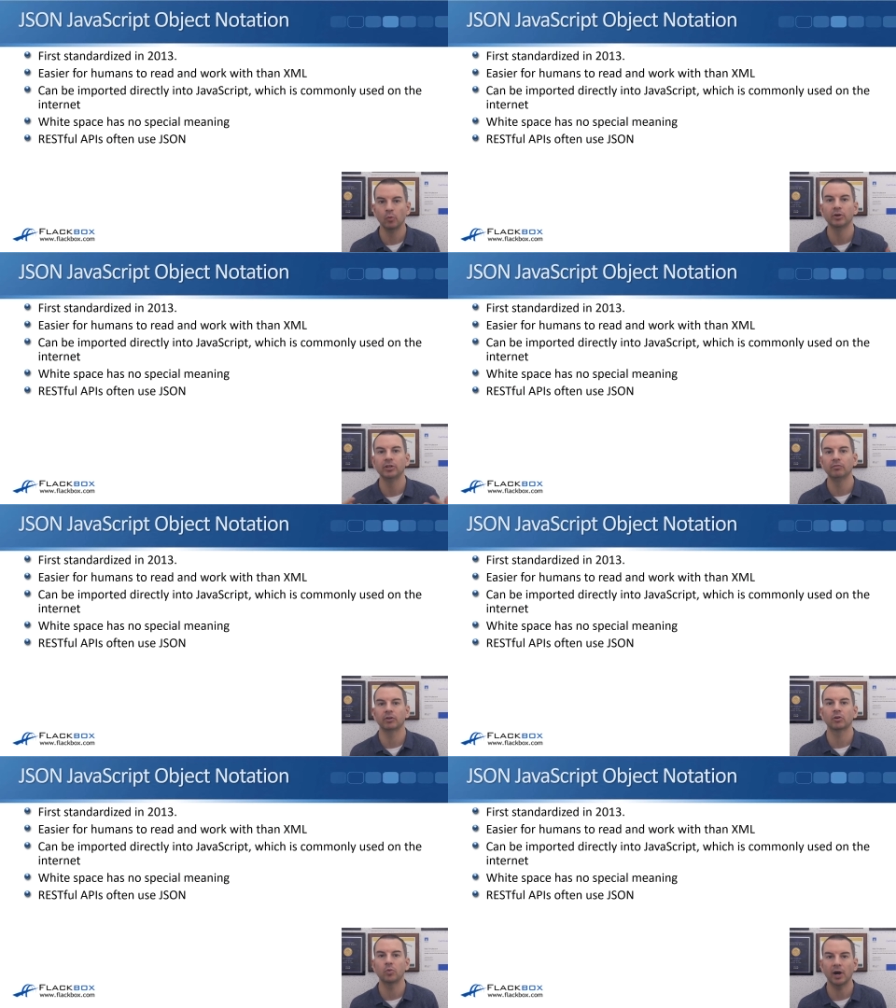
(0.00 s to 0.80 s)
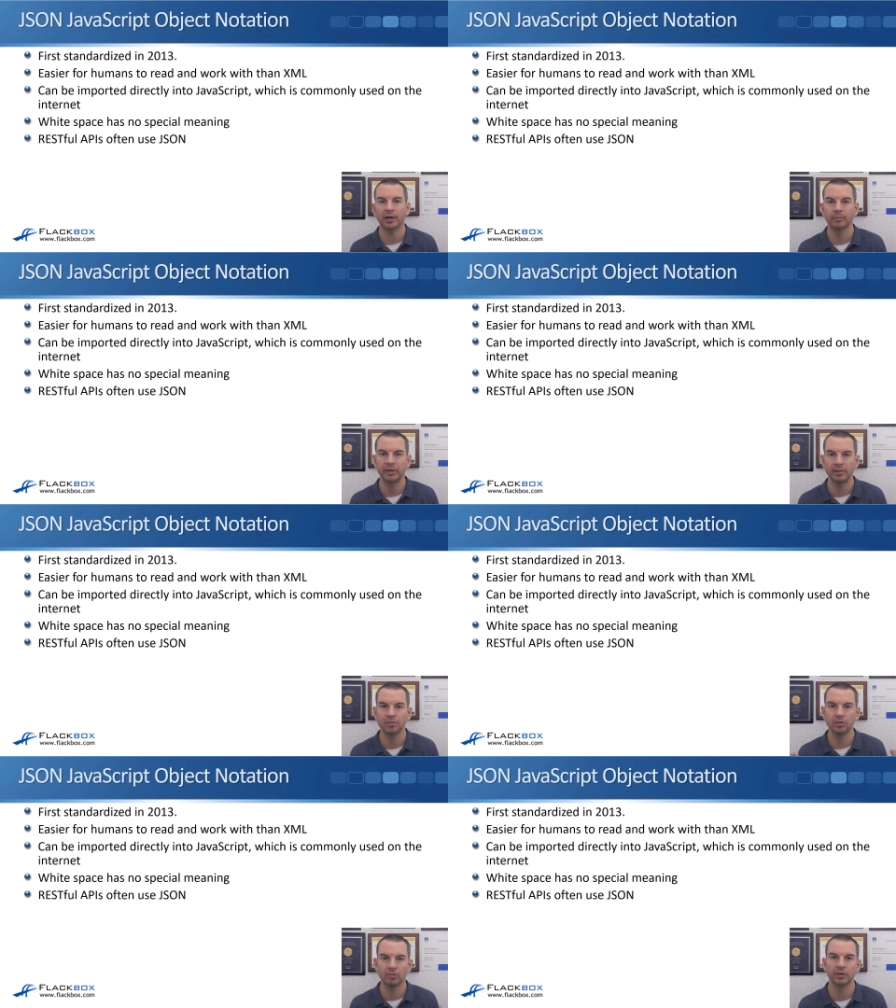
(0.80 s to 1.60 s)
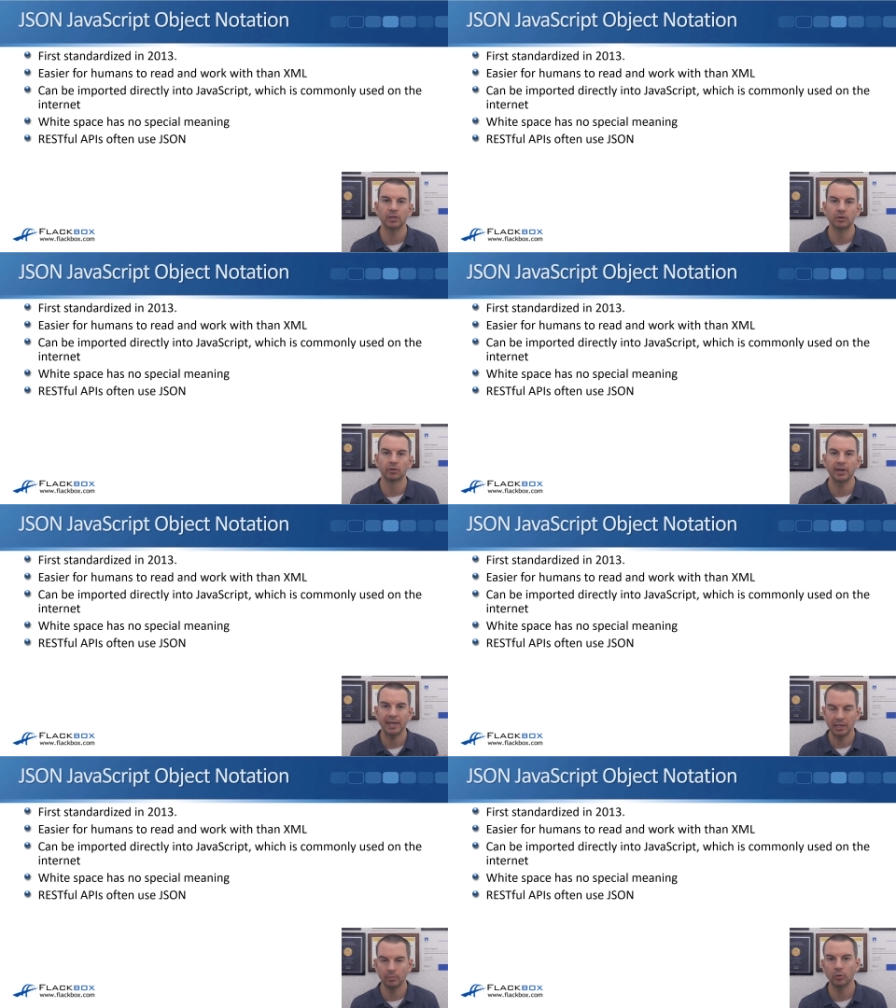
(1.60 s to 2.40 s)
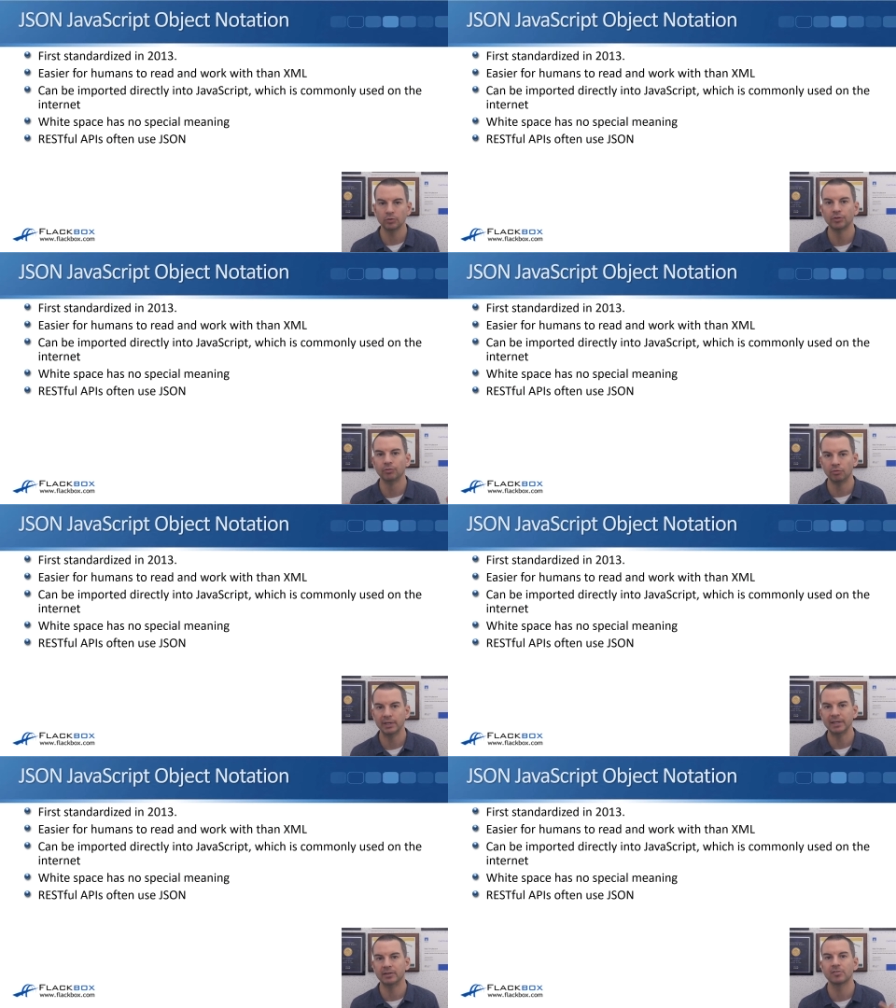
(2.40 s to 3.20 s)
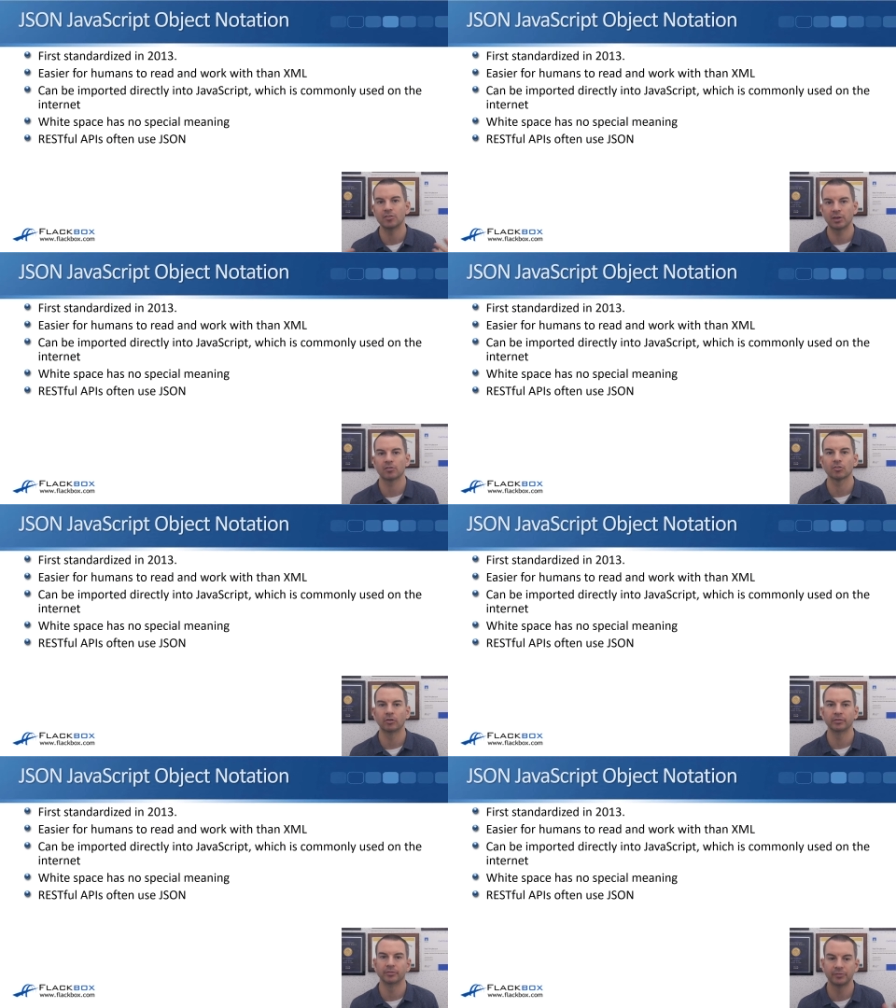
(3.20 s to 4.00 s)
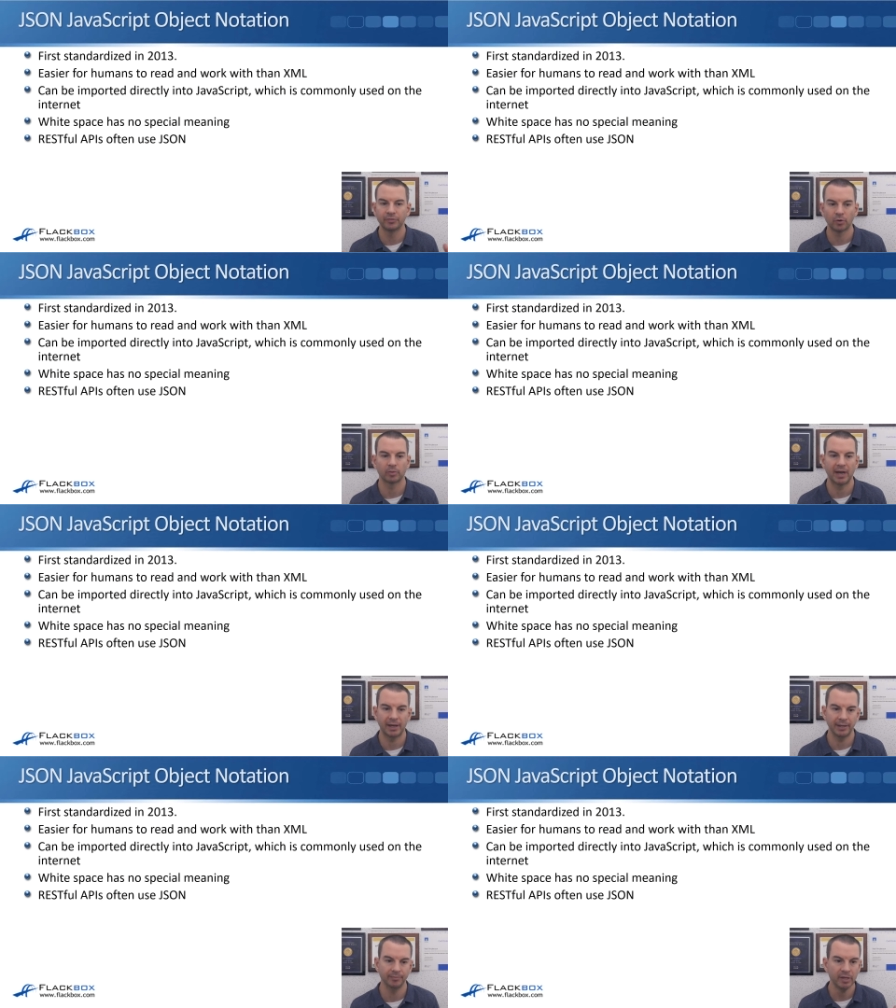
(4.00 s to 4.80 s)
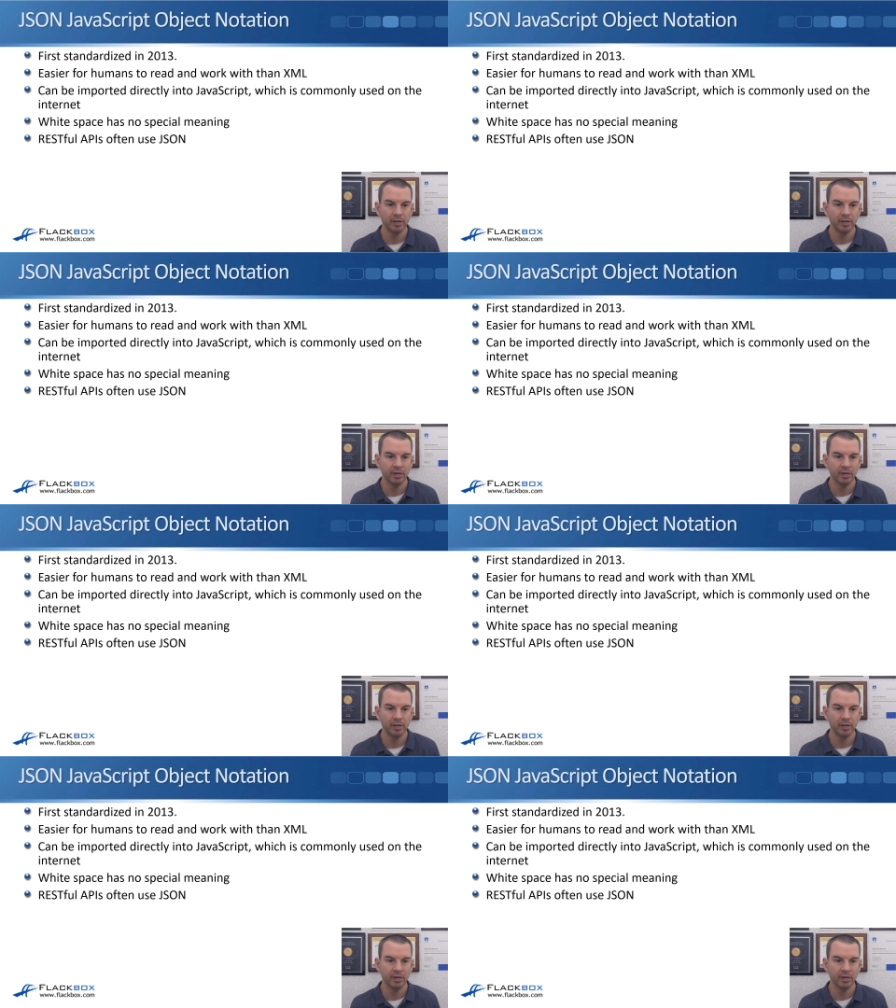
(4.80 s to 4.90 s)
One of the requirements is that you're able to read JSON formatting.